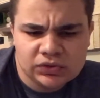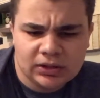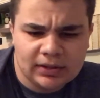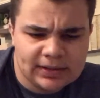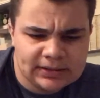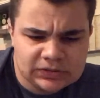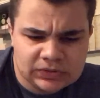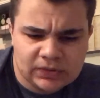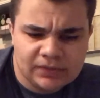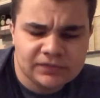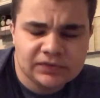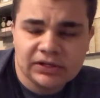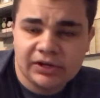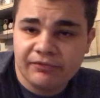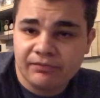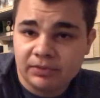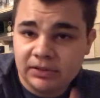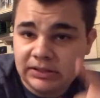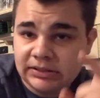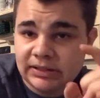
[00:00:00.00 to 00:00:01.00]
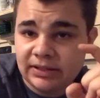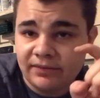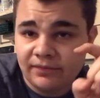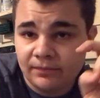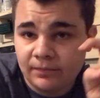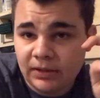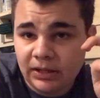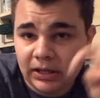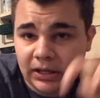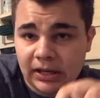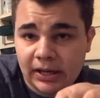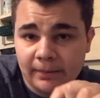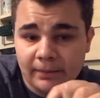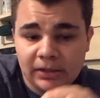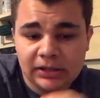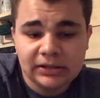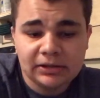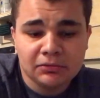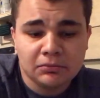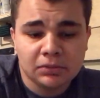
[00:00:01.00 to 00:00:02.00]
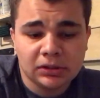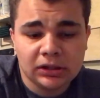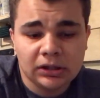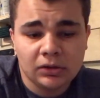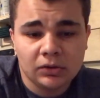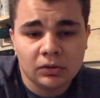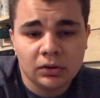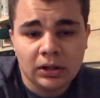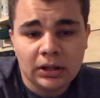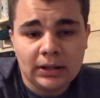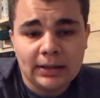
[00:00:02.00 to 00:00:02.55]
all that sort of stuff, please leave me a comment down below.